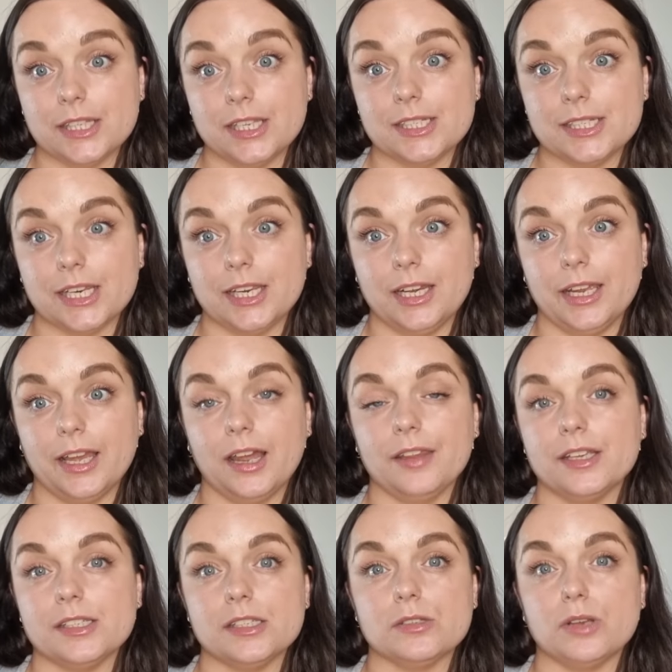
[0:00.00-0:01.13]
the sticky layer,
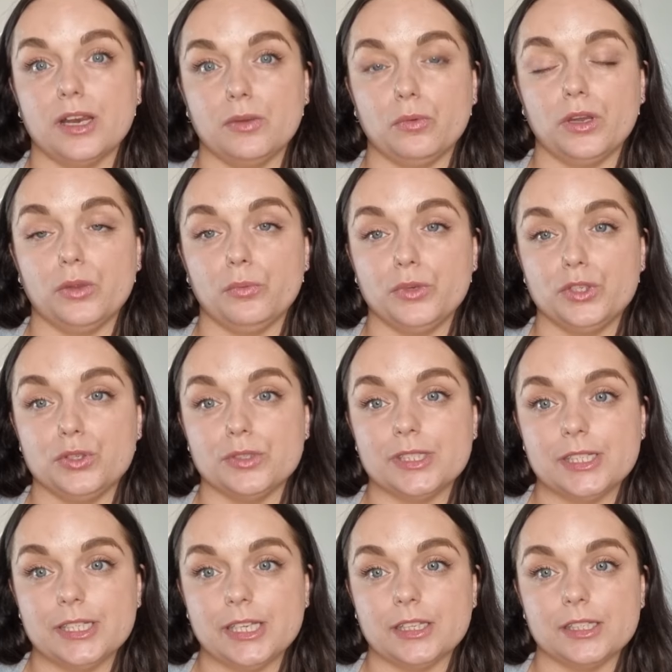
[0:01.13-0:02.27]
this is like what you would
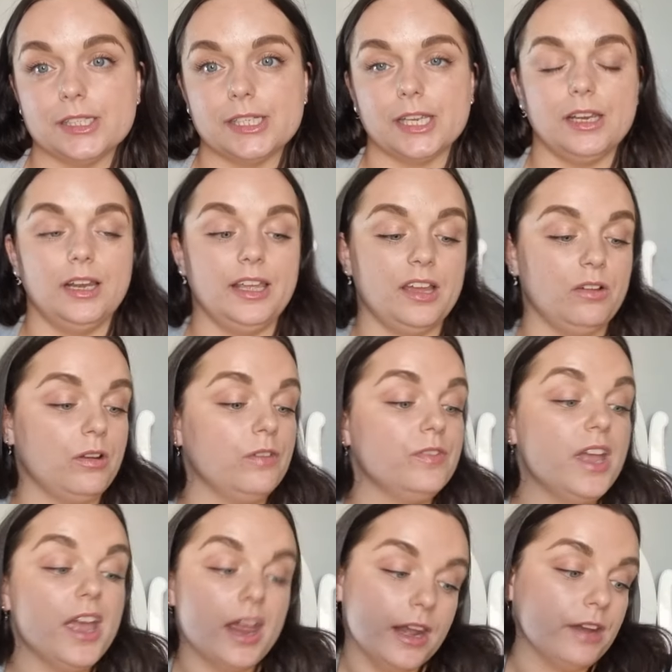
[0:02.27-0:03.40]
use to take the sticky layer off.
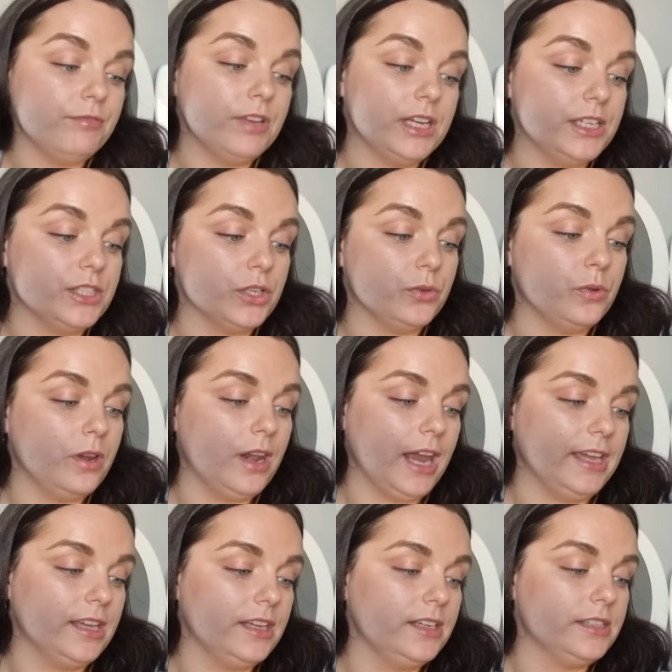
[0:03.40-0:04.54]
And I really do
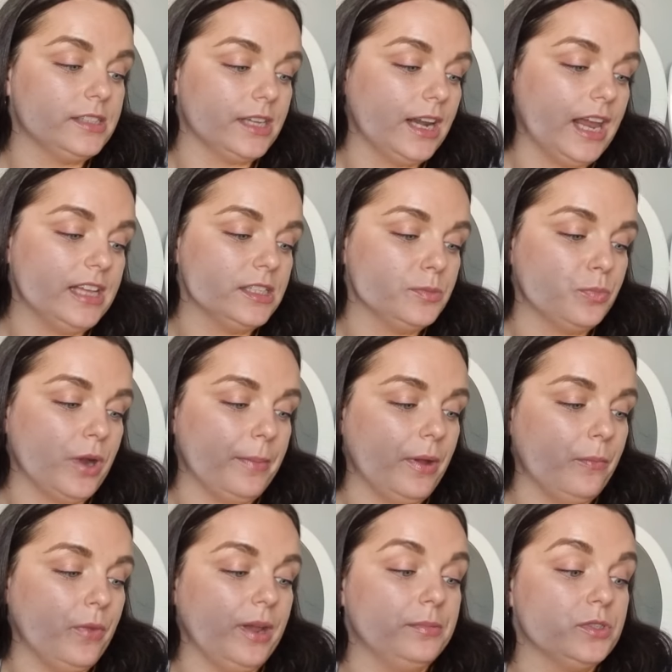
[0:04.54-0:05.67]
like it. It's a cleanse, prep
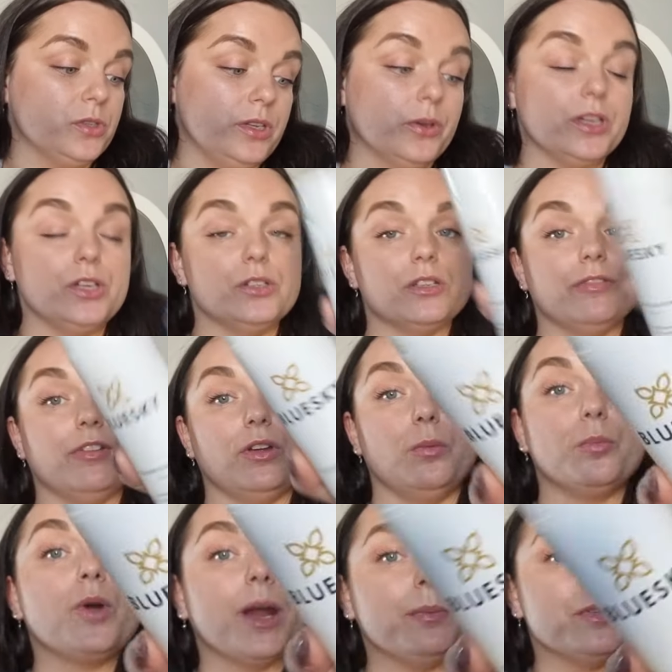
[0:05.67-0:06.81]
and wipe, so you can use it for
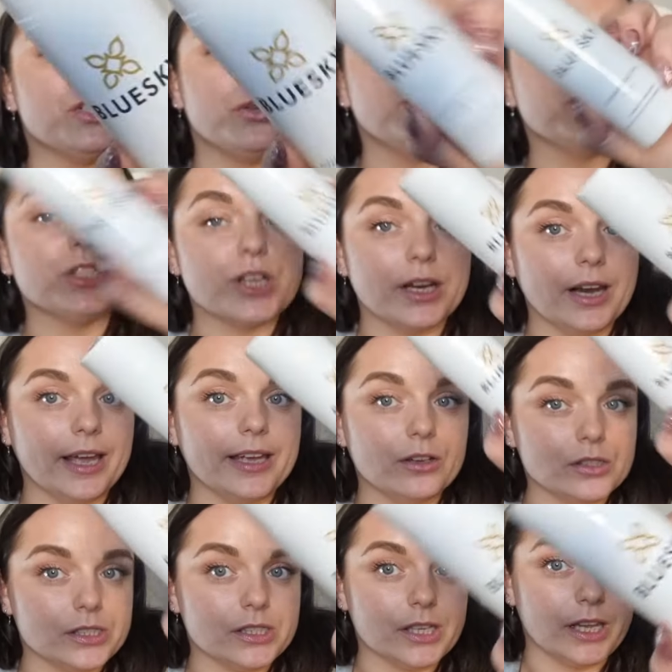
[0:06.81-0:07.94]
your prep too, which I like
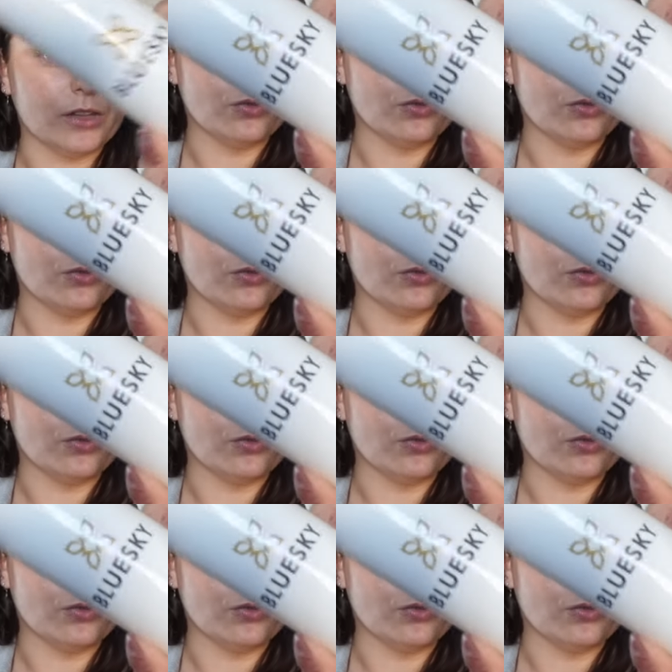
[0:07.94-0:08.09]
because it's